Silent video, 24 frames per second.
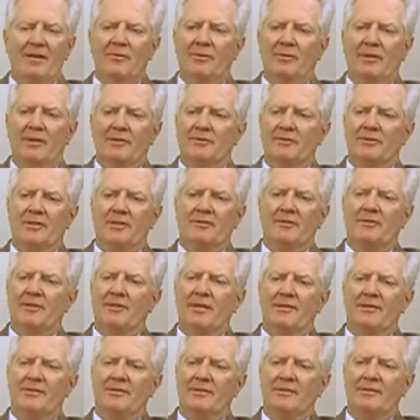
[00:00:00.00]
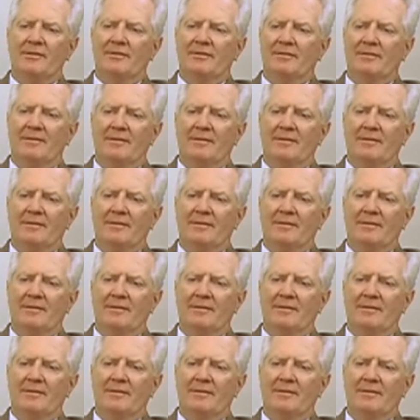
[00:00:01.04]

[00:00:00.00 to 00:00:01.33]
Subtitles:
Well, it's success.